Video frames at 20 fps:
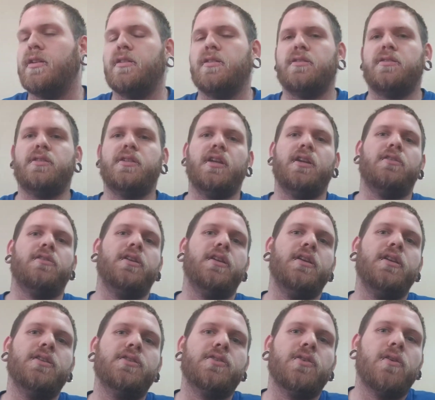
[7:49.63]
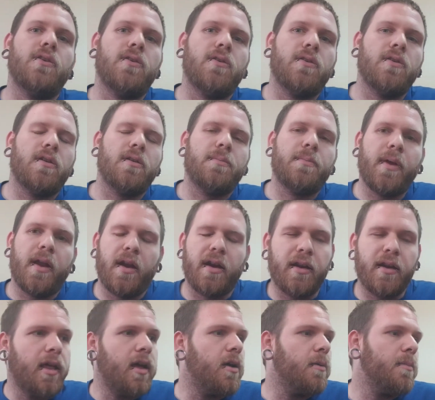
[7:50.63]
series or
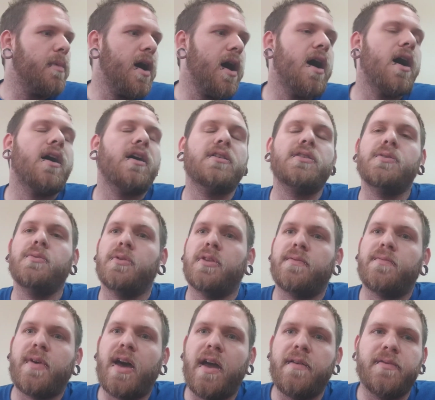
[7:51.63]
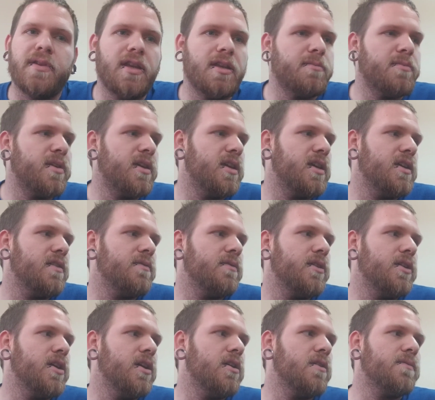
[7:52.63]
parallel box with a 510
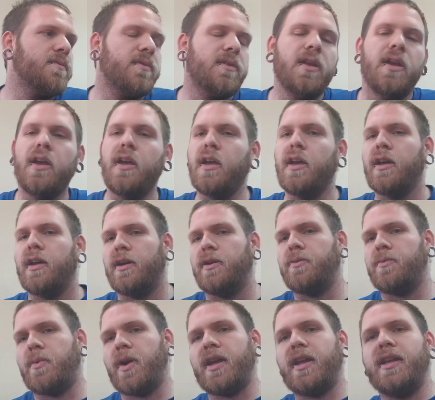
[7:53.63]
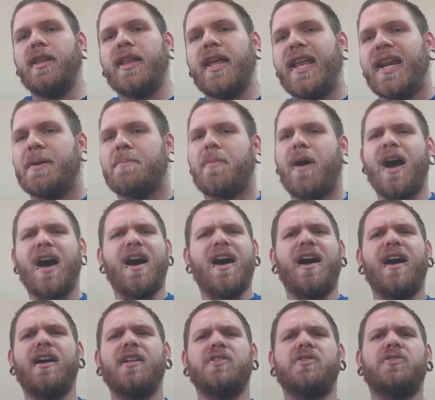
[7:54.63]
pin. You know, regulated
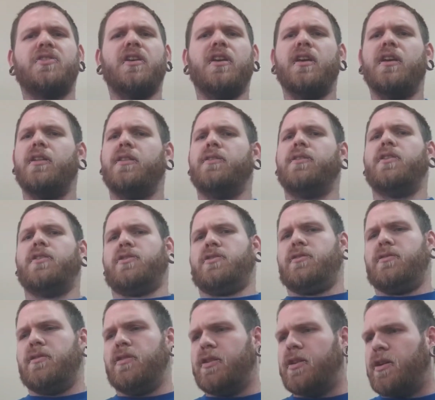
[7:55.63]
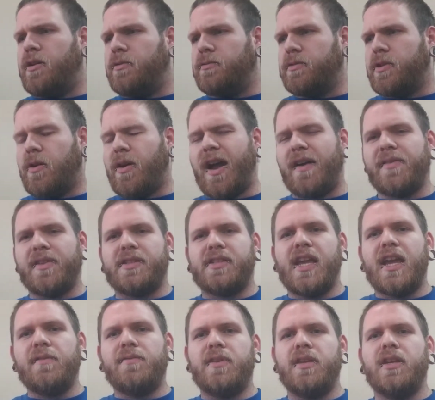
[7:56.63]
mods, there's, you know, don't have the
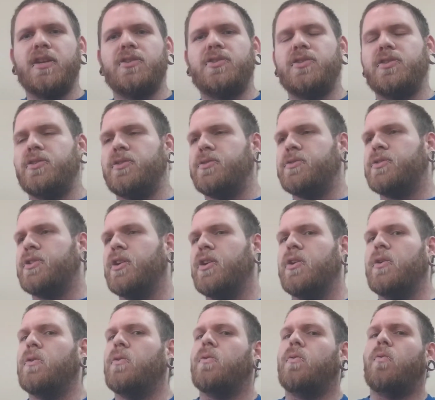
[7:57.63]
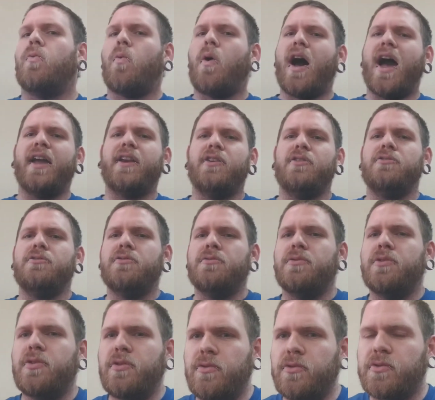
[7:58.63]
safety issues. Why do you
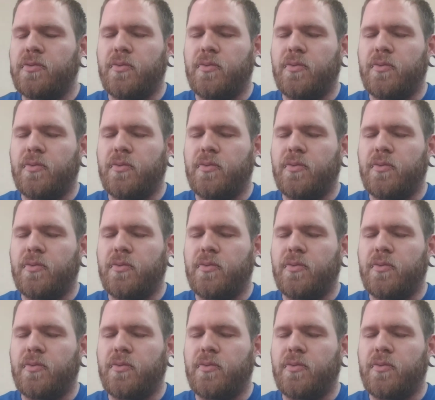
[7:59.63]
use